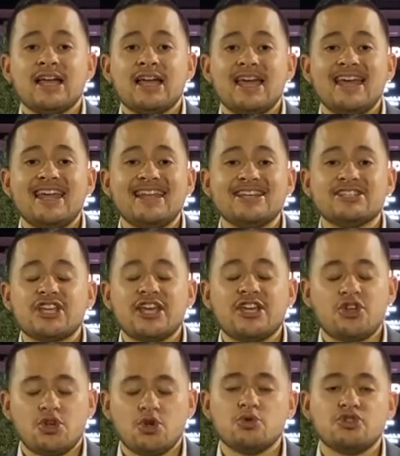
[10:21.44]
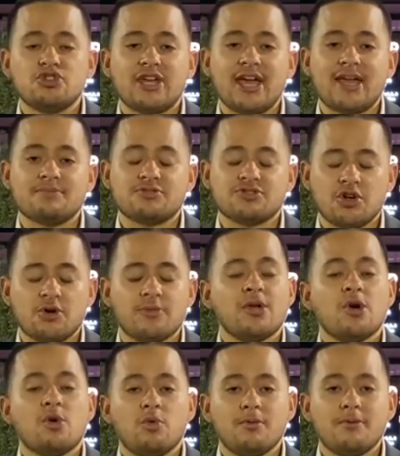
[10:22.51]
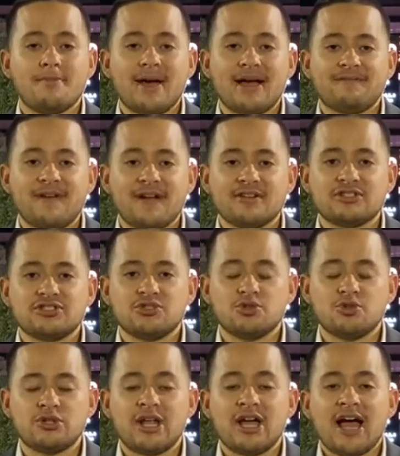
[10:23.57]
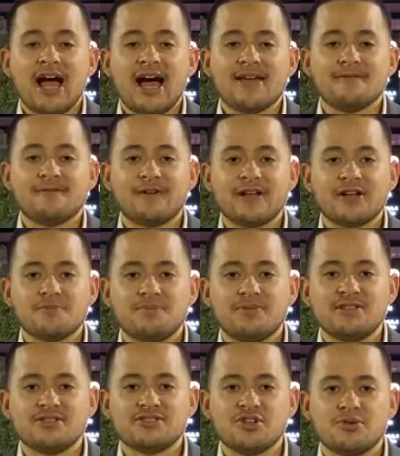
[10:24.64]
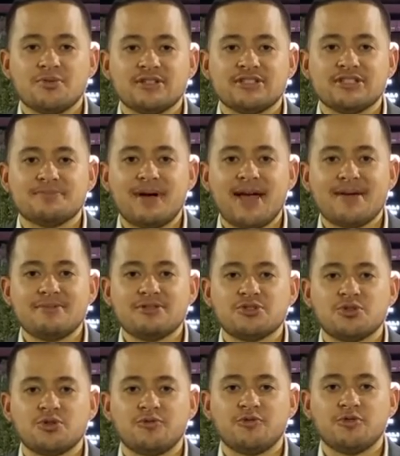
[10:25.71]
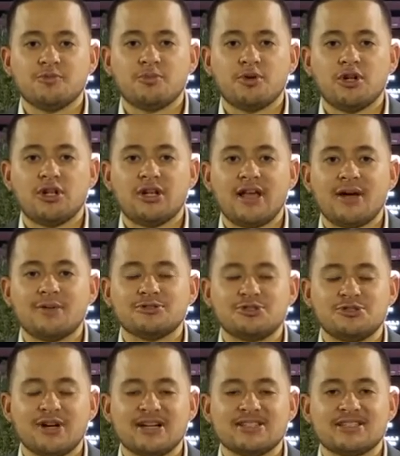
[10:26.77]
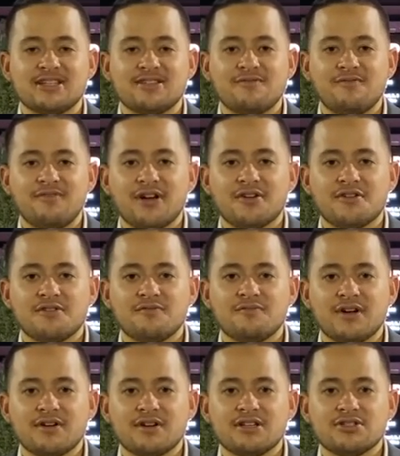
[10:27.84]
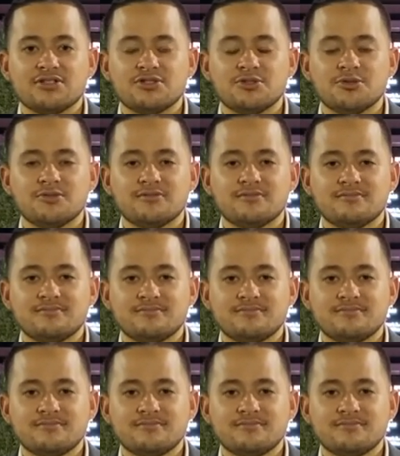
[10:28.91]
it is a huge game. So we'll be back very soon. I am Franco Panizo. This is Miami Total Football, and we'll see you guys again very, very soon.